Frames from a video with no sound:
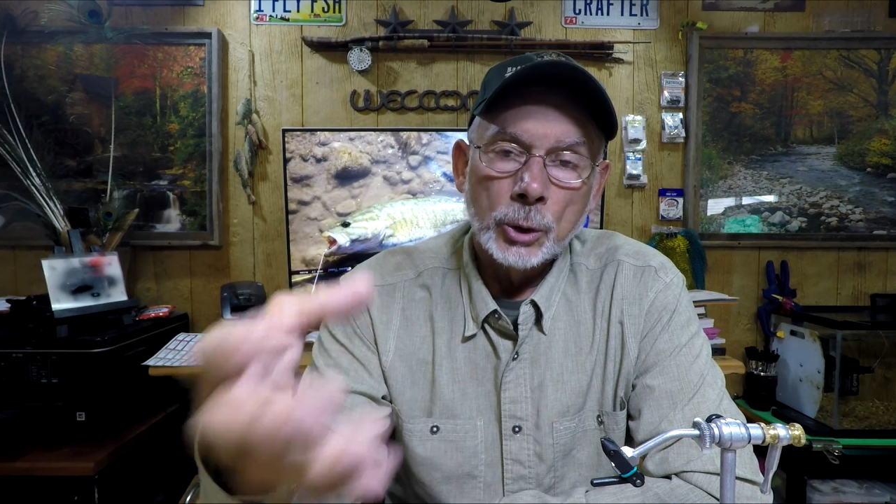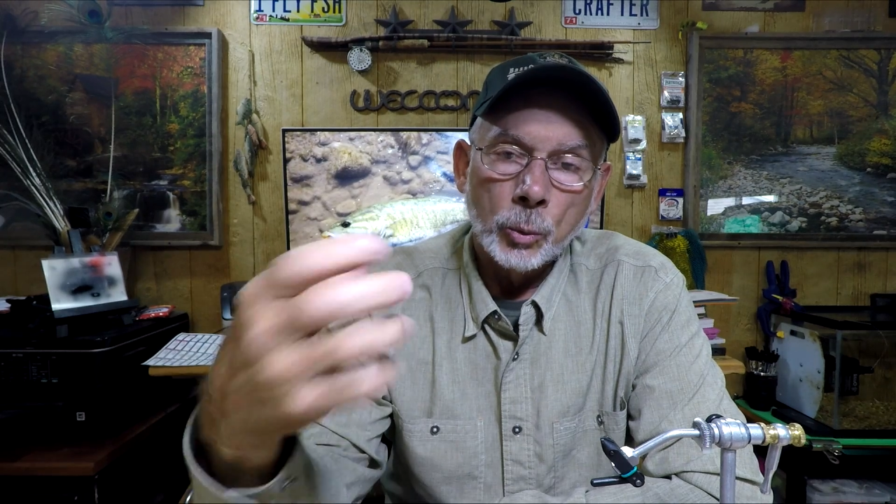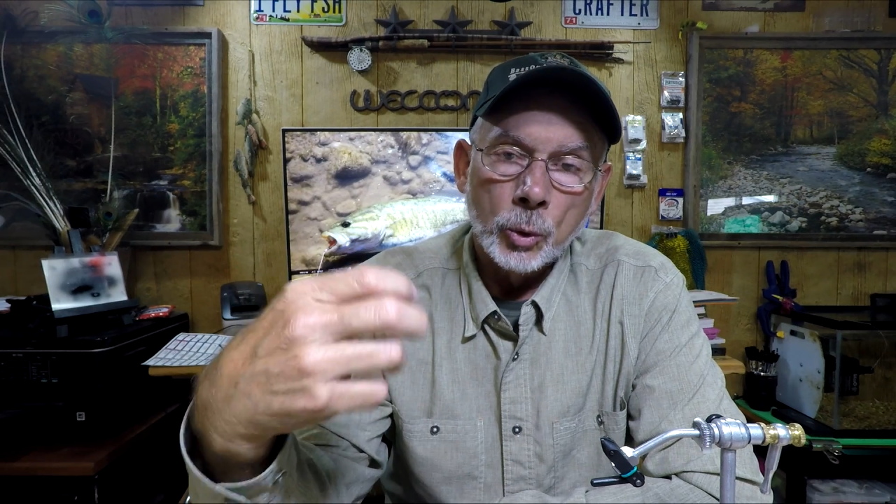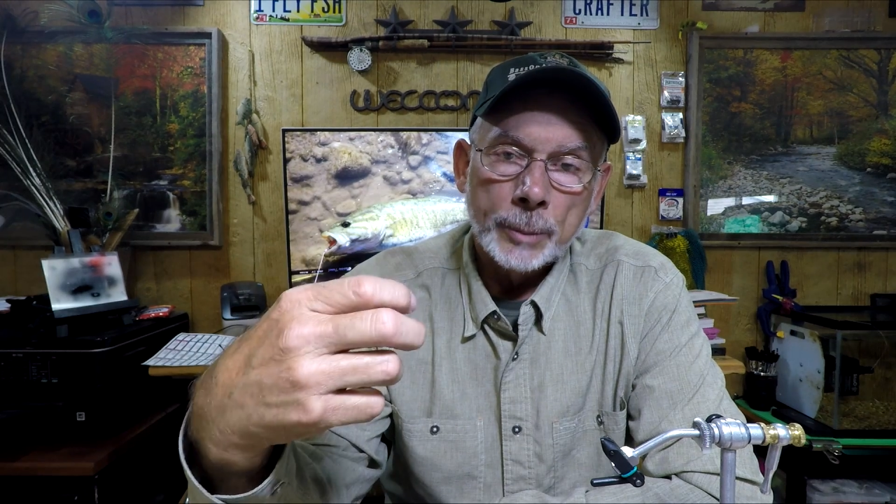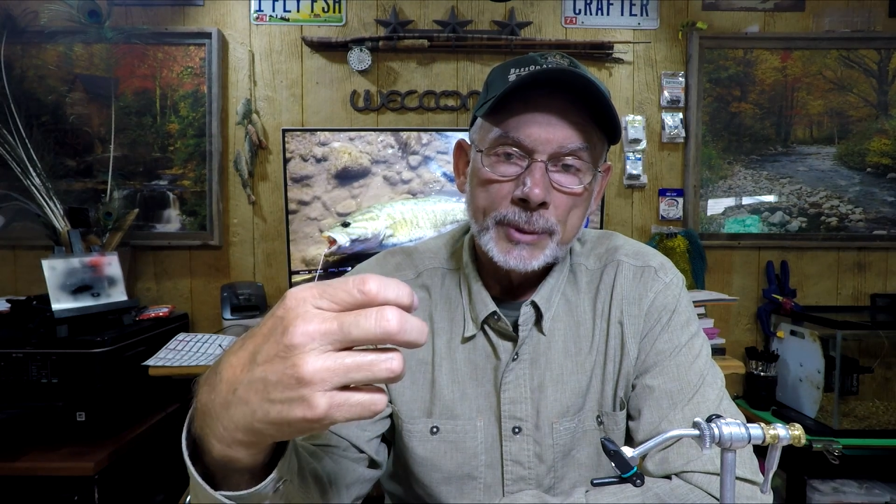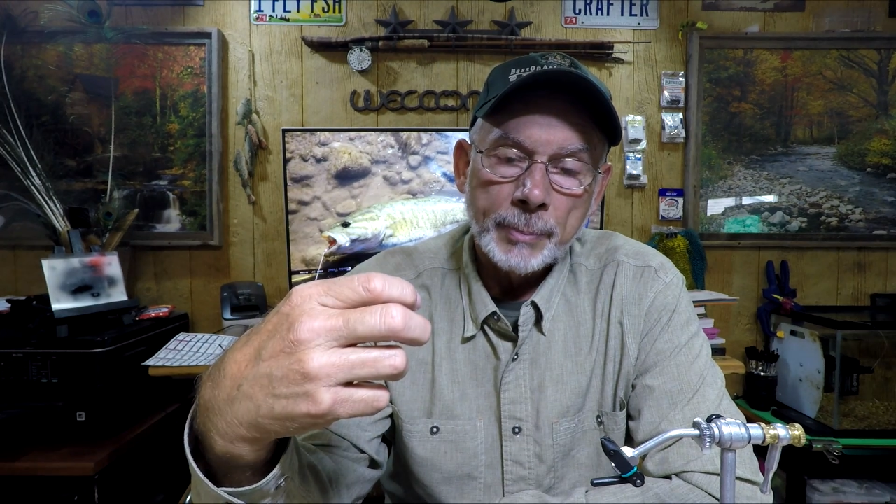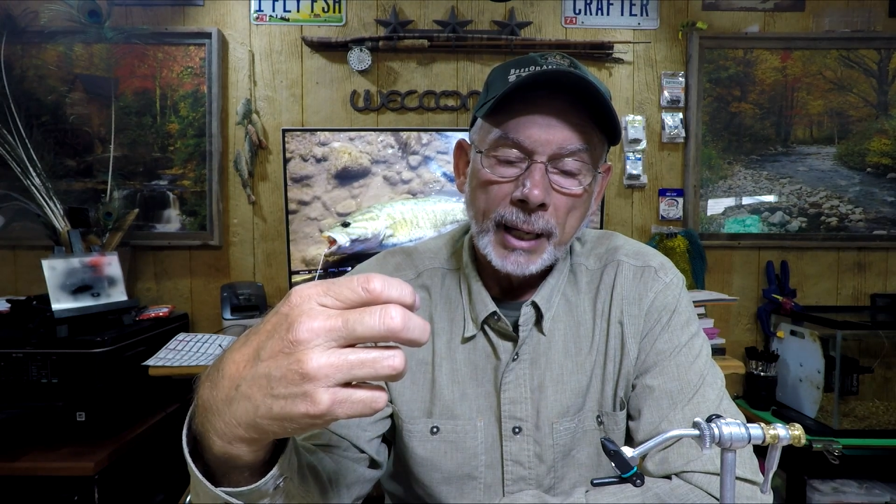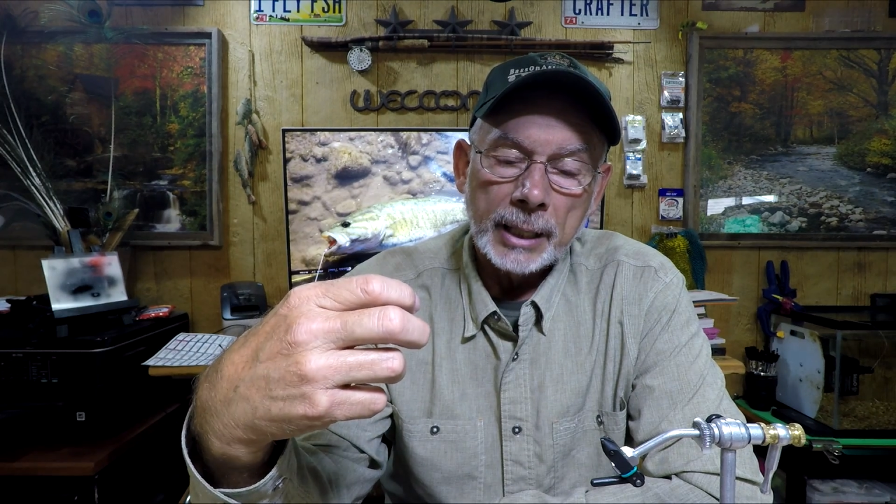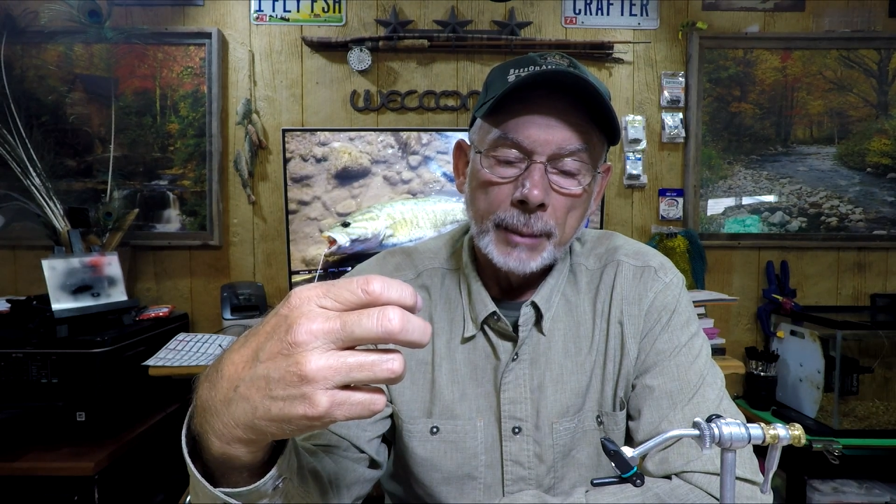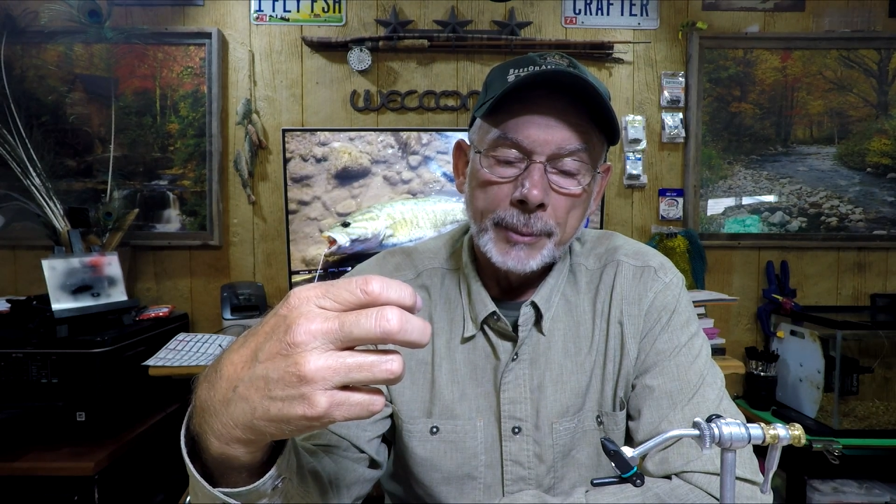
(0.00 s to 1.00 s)
it warms
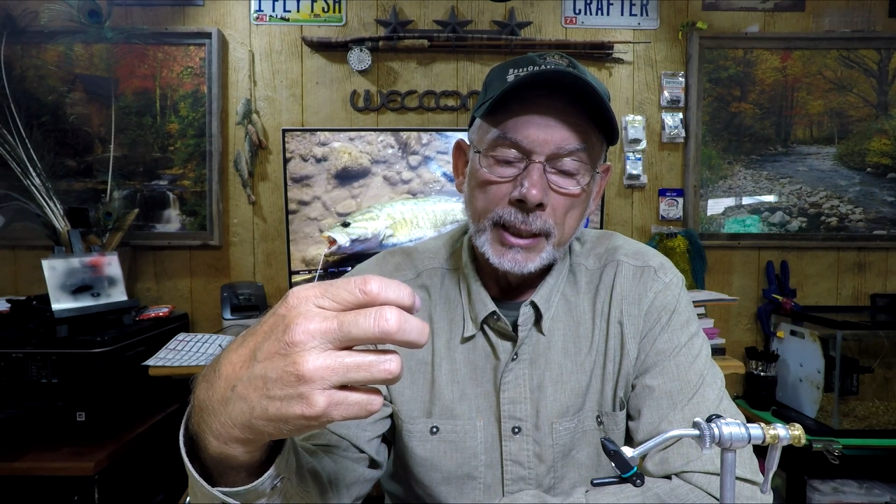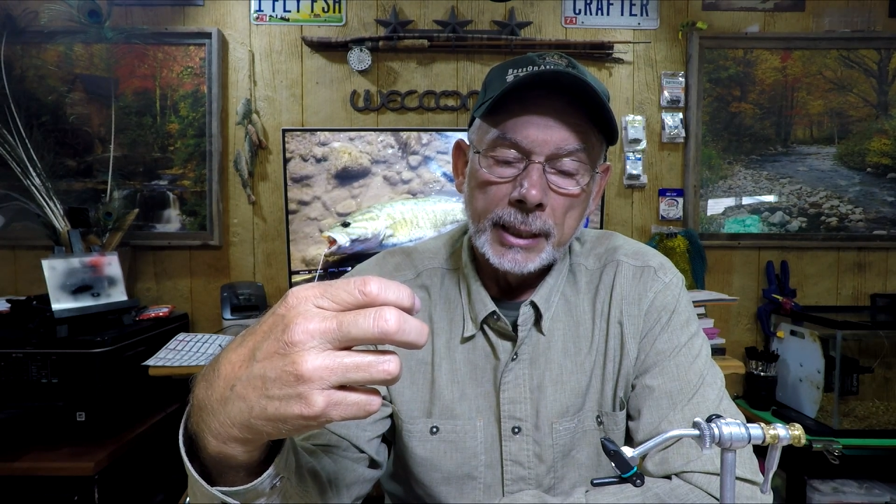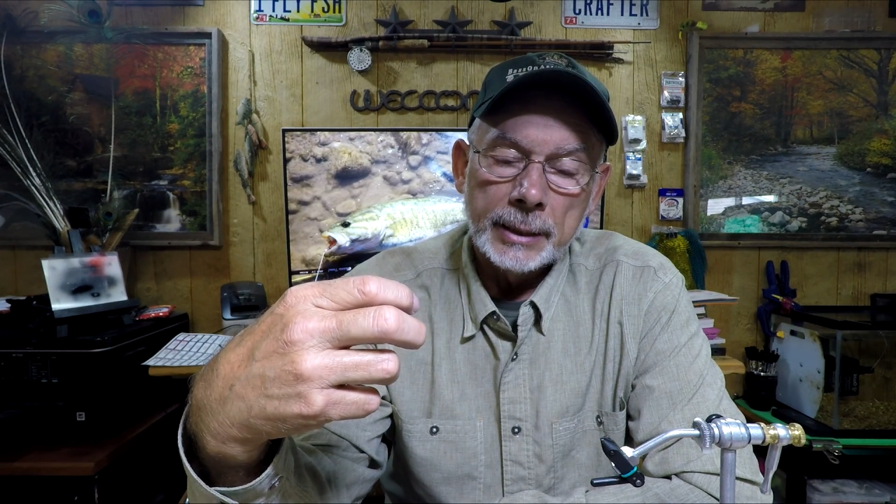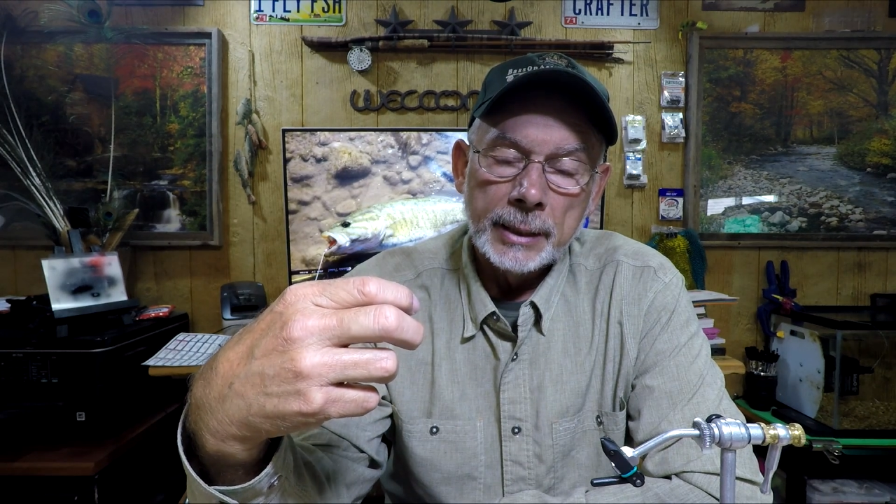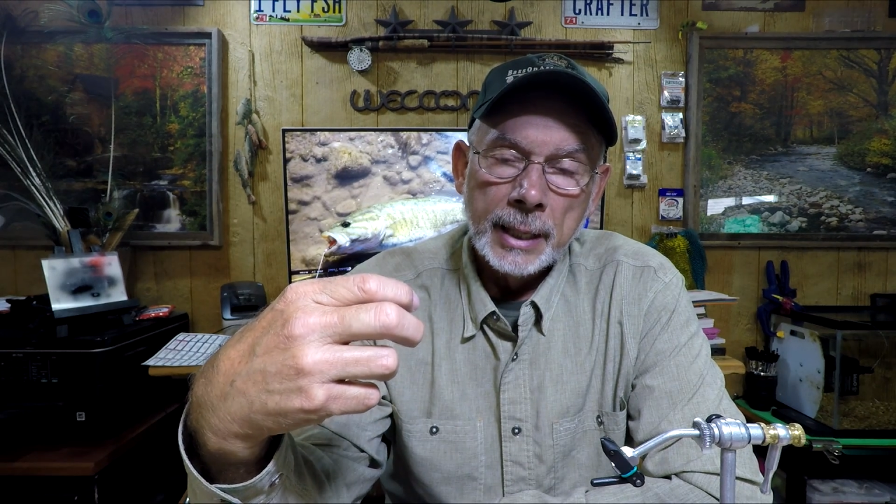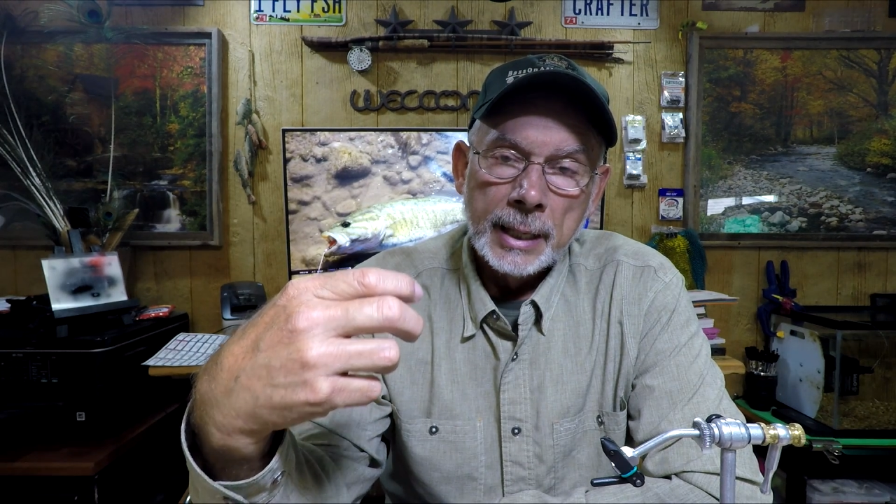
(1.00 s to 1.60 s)
back up again.